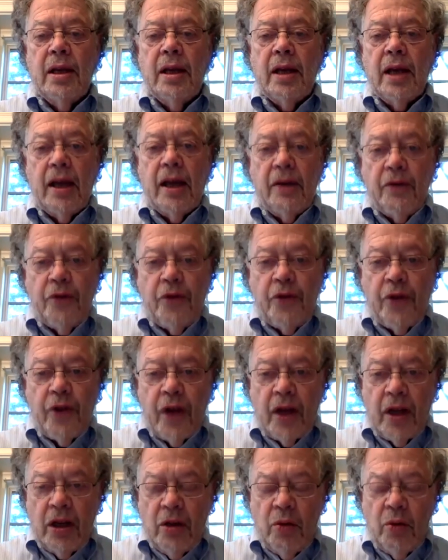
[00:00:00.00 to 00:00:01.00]
And
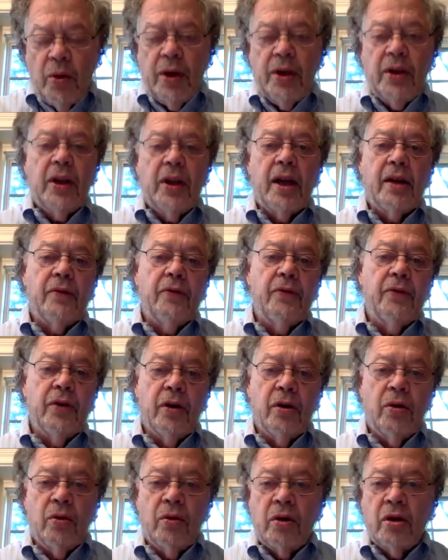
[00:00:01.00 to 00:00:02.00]
following that
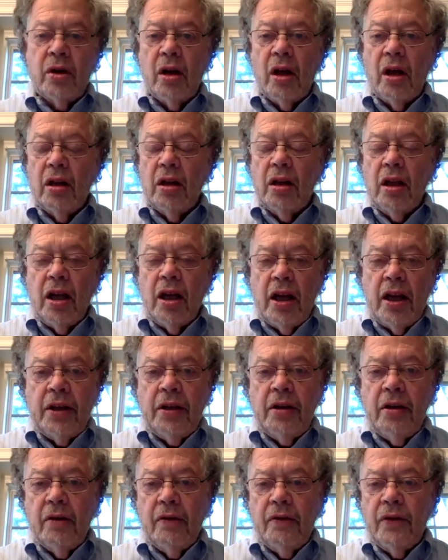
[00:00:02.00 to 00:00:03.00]
vote, a lot
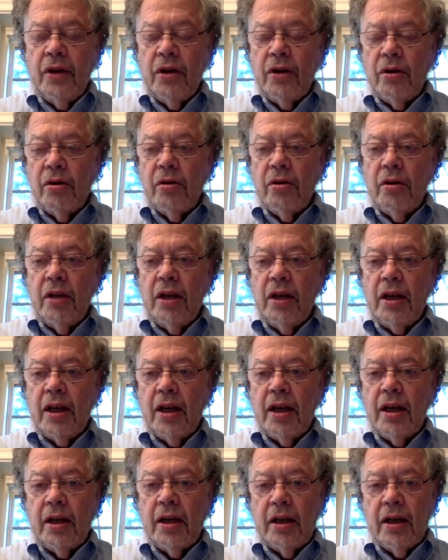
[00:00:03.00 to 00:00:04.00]
of the early
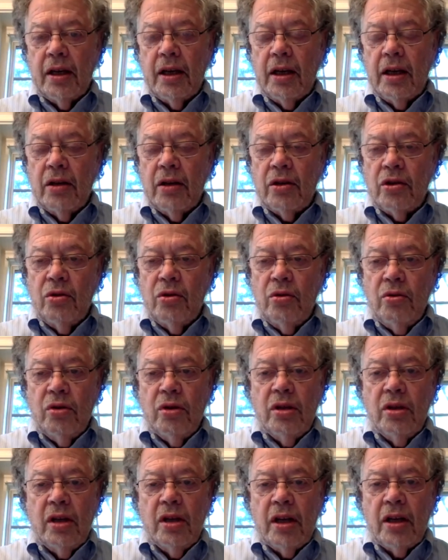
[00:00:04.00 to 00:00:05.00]
candidates who
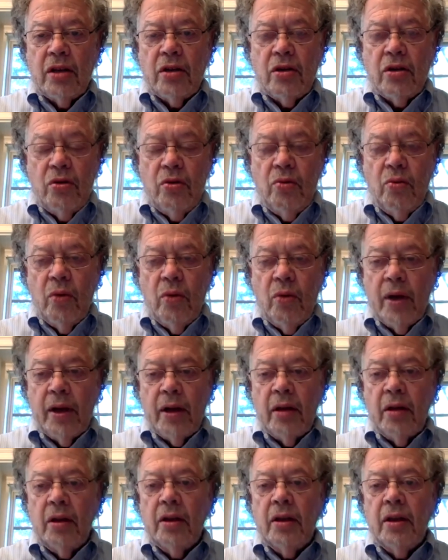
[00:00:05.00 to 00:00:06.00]
did not do
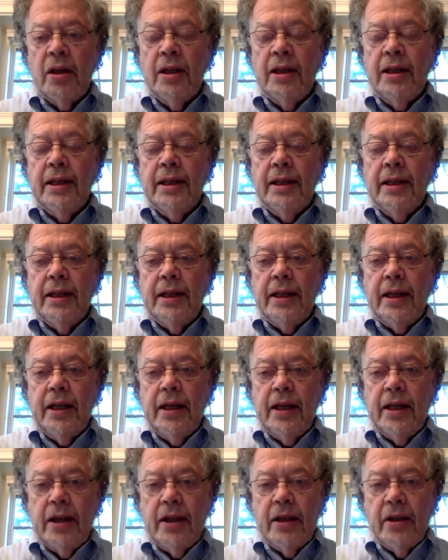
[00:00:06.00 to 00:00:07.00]
well
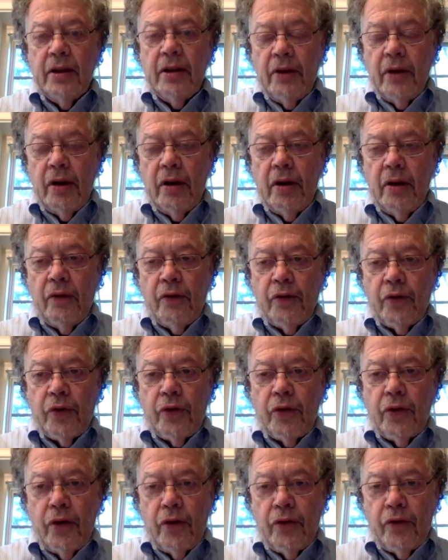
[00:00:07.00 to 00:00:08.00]
in the
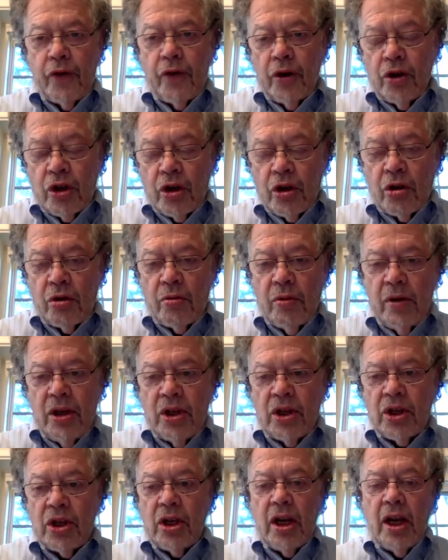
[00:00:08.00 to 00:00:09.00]
first three
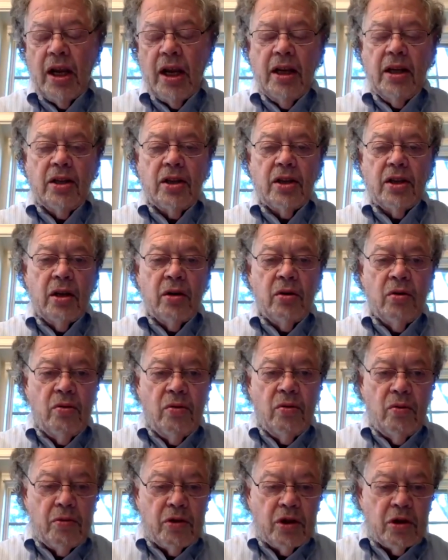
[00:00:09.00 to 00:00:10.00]
states and who
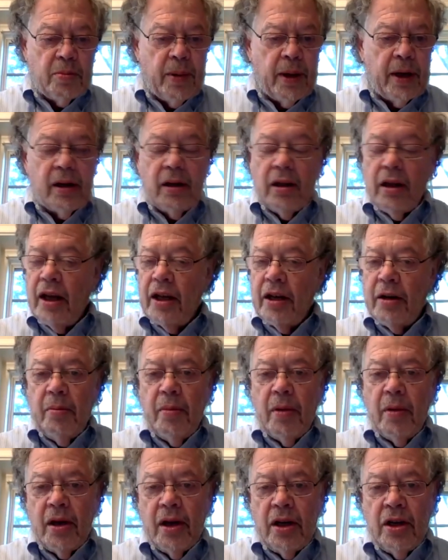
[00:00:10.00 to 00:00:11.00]
spent a lot of
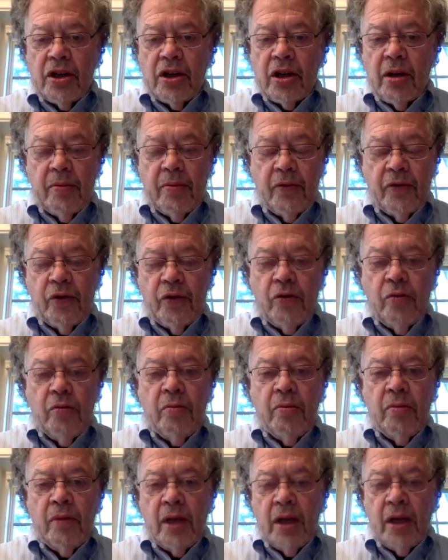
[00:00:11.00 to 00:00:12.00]
money, some of
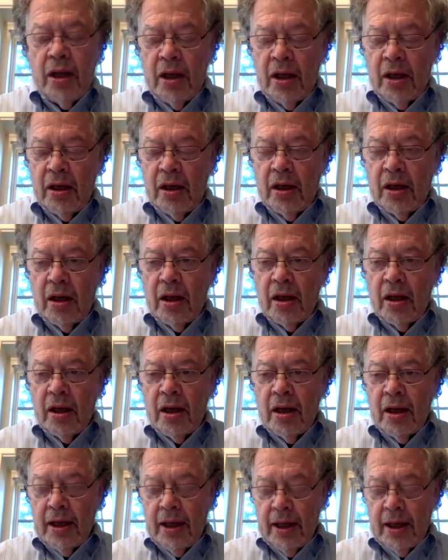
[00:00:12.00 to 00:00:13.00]
them in
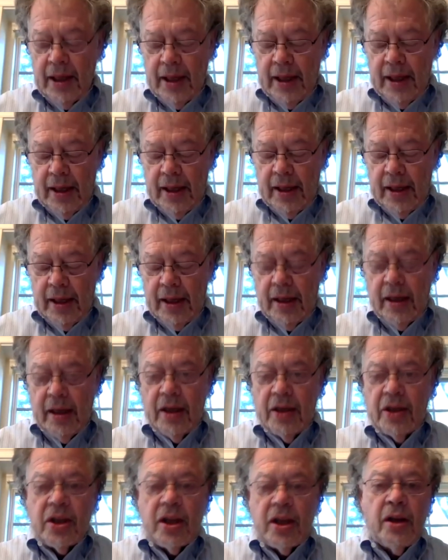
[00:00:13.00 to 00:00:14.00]

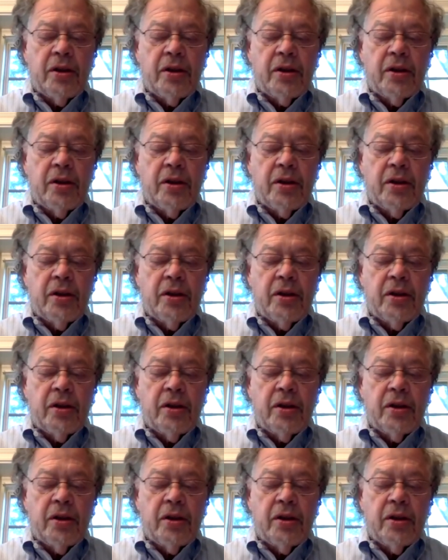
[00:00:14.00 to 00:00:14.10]
South